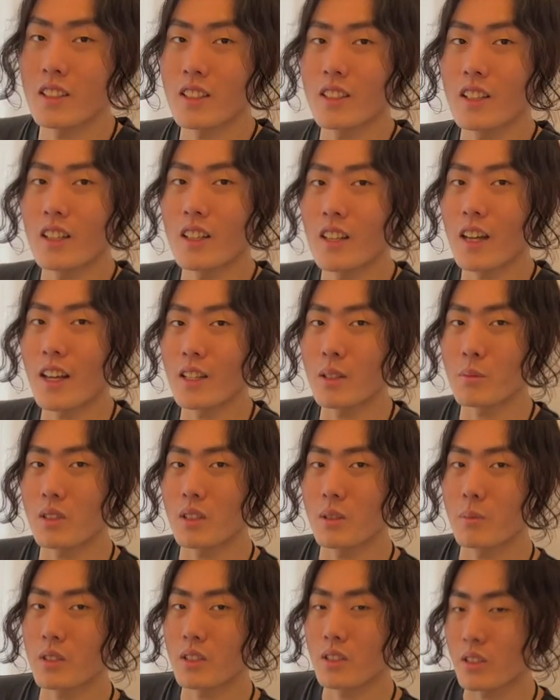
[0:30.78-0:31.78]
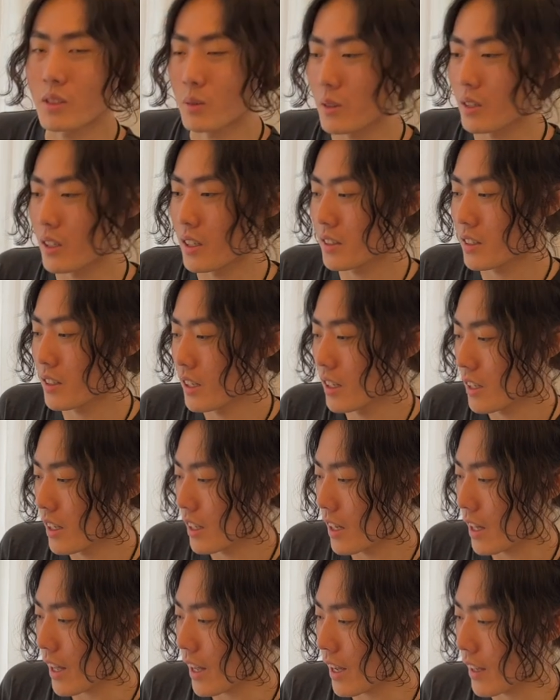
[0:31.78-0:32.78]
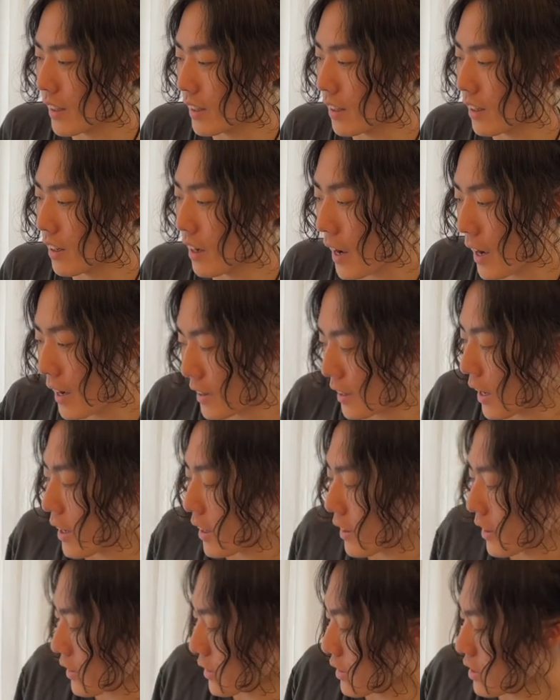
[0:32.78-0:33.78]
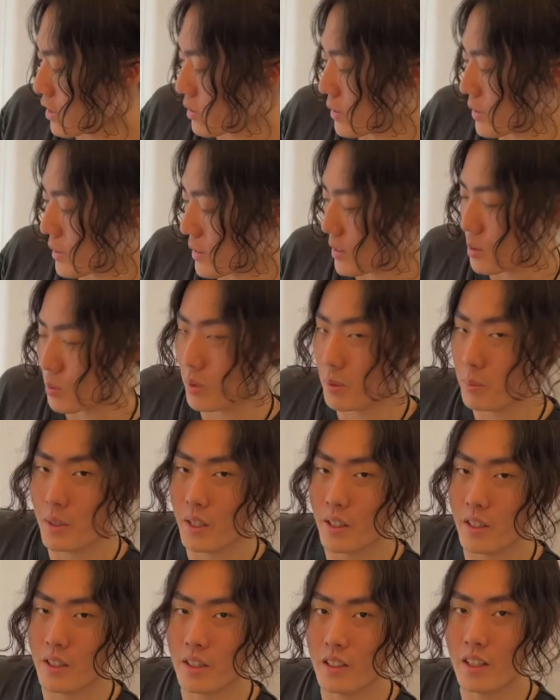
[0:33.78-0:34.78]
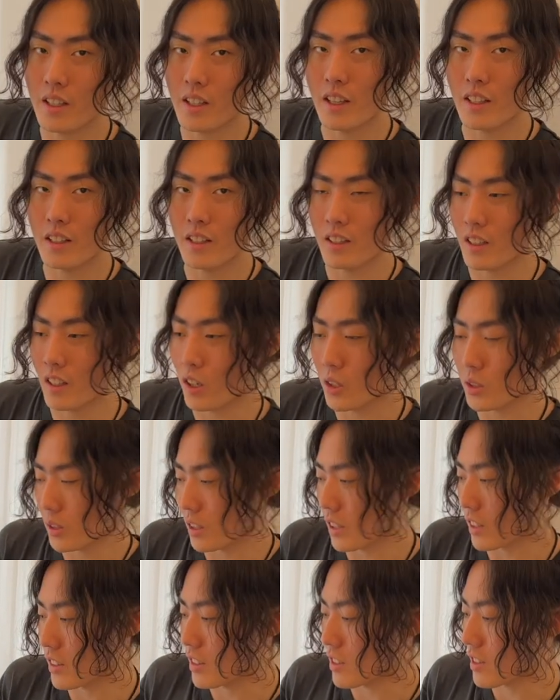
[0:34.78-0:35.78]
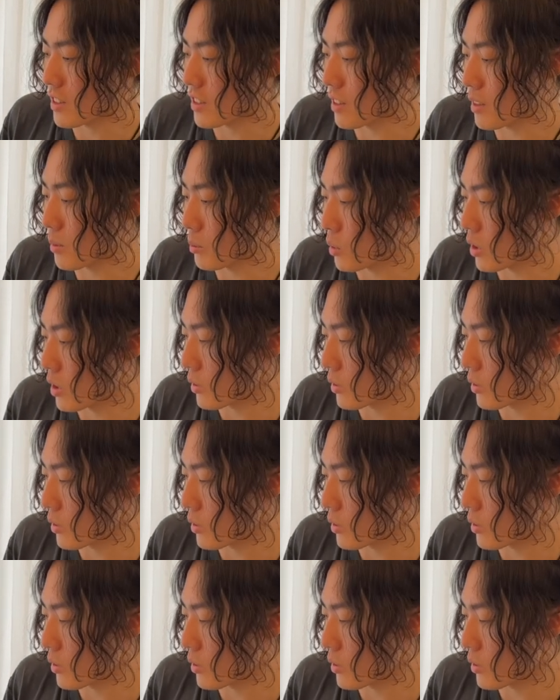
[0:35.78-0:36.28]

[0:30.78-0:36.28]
the end of Mule and Mr. one. And I like this vintage one better. And also like this is in a more